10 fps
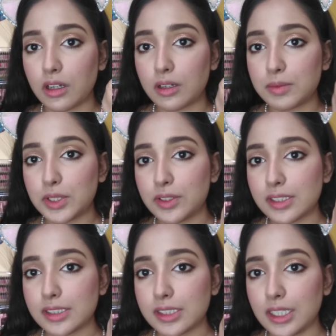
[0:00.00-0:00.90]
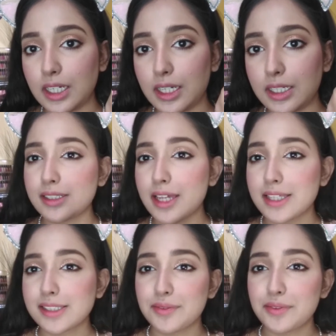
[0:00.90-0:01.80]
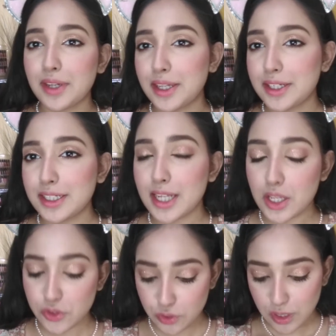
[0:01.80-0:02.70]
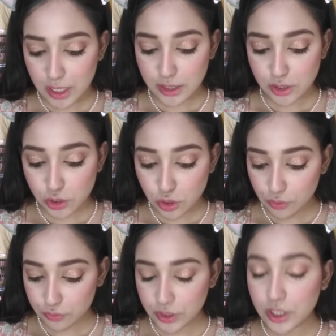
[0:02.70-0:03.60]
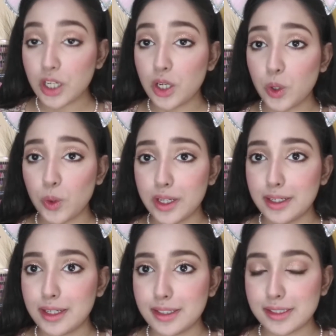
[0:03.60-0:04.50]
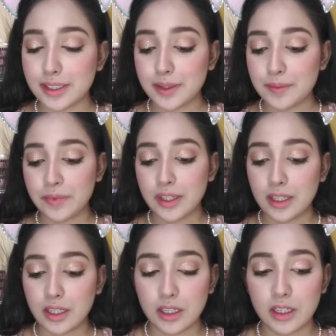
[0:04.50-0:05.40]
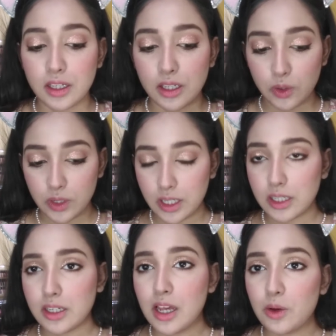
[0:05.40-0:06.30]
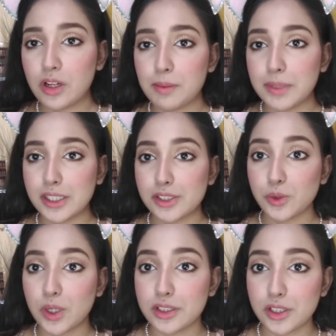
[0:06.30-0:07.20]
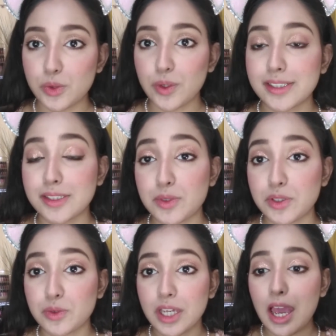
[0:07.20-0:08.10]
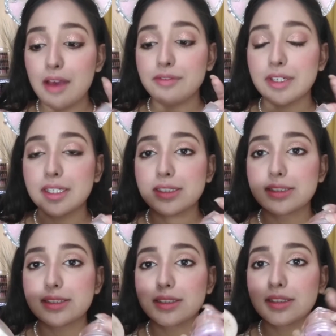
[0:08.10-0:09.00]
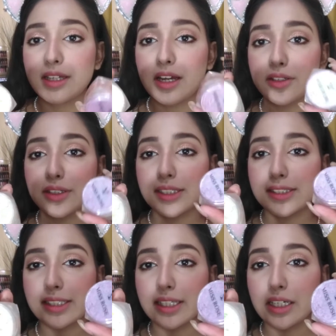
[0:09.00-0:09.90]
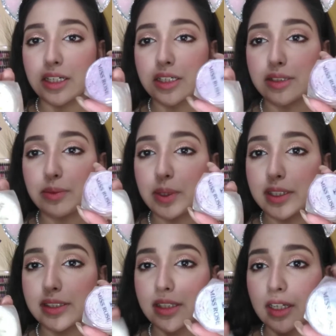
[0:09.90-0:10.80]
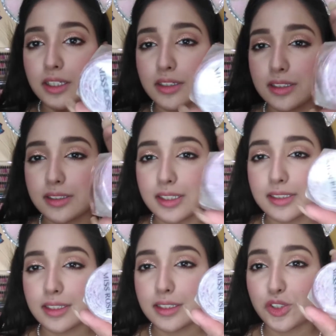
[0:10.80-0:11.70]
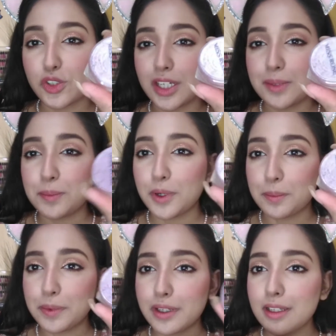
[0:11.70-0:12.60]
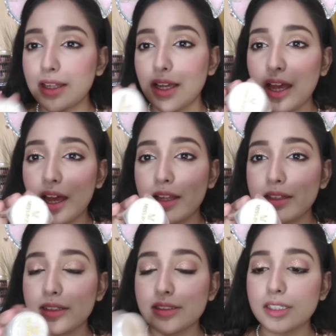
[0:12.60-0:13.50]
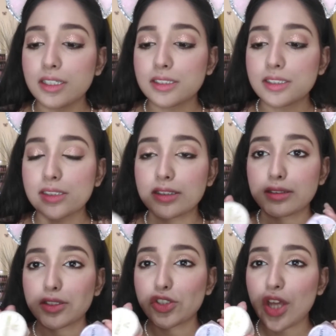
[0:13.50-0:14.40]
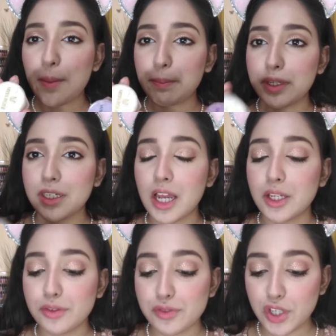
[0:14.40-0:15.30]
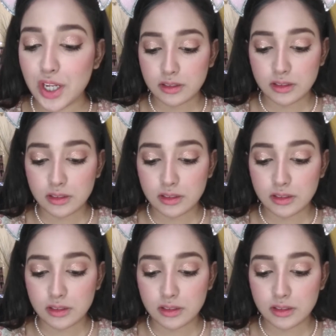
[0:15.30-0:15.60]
You can see it has a very natural and soft glow in it. Okay, now coming to other choices which we have is are these single ones. This is in a shade purple, and this is the champagne kind of shade.